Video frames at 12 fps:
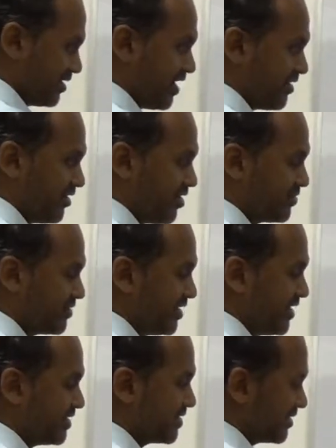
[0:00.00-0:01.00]
get rid of
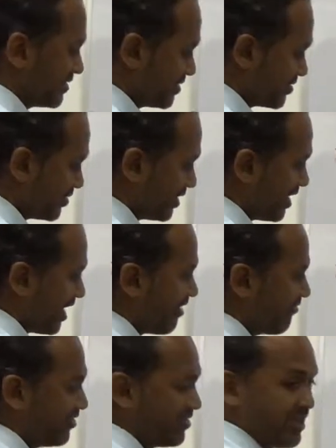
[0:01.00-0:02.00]
6 so that
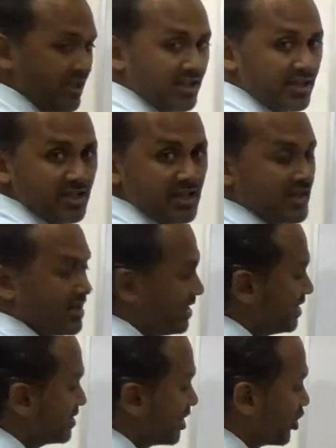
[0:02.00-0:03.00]
everything
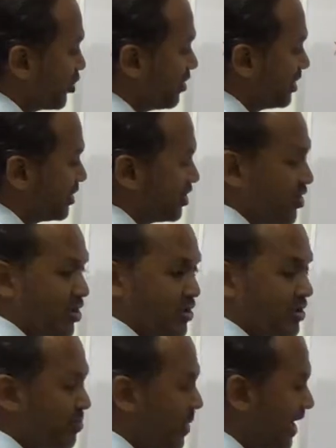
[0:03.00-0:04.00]
is accumulated
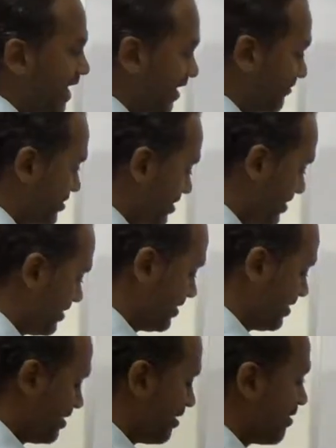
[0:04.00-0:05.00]
on my left.
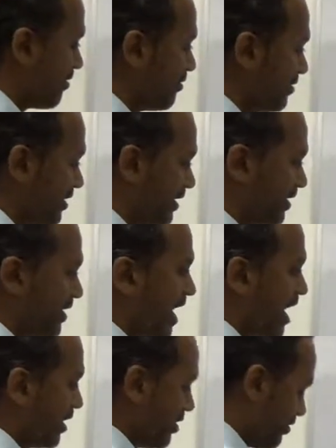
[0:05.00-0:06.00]
All the
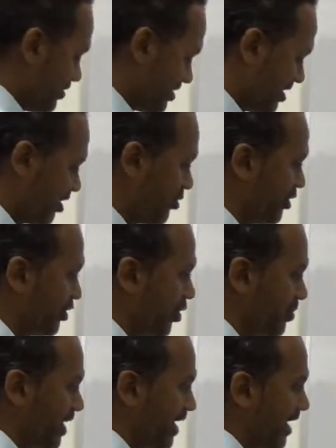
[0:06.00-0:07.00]
unknowns accumulated on
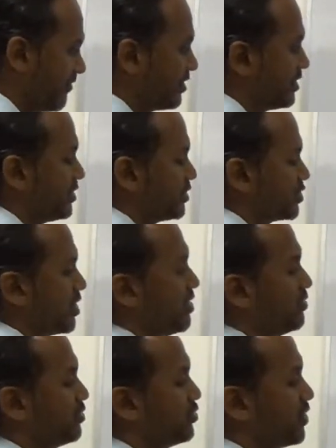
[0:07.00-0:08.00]
my left. So how
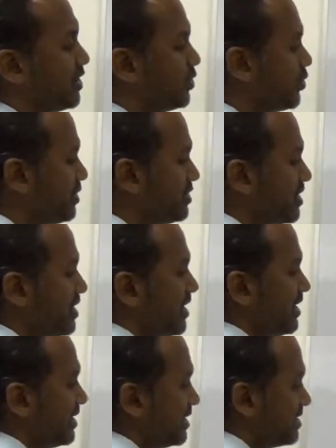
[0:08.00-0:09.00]
do I do it?
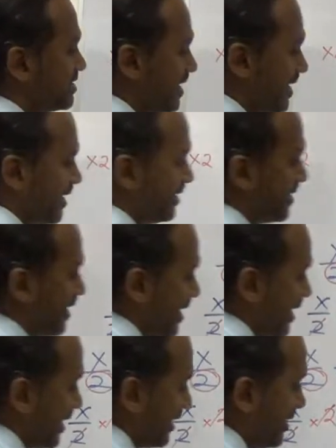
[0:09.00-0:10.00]
Is that
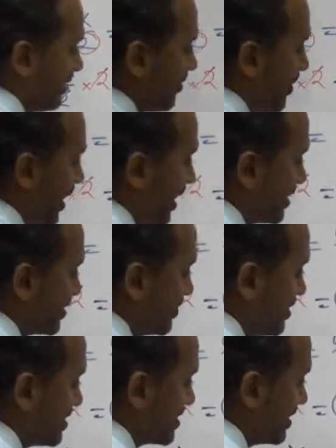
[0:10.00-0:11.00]
I plus with
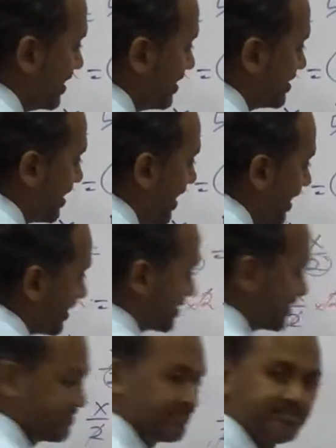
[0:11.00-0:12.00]

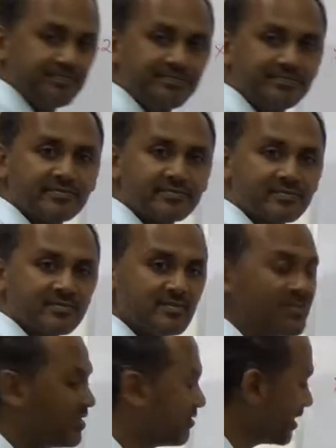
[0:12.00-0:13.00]
6x.
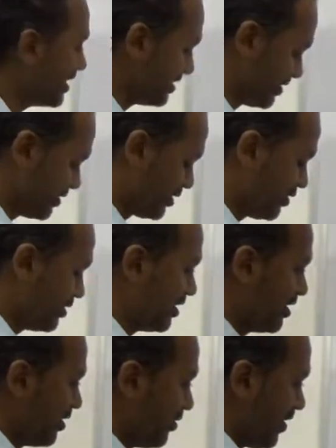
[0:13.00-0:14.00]
Right, so
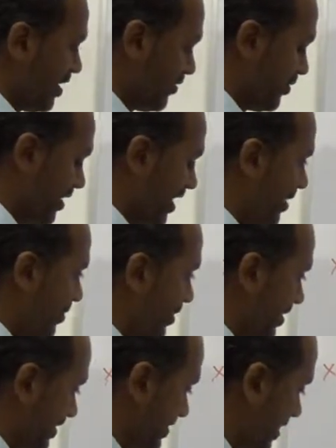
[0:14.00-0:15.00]
what will happen
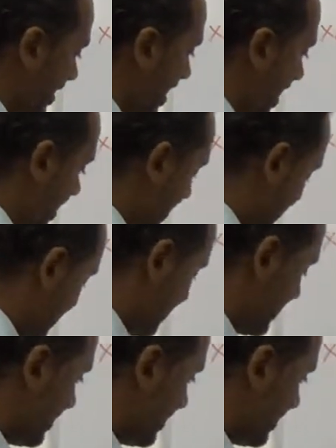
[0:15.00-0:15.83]
is that x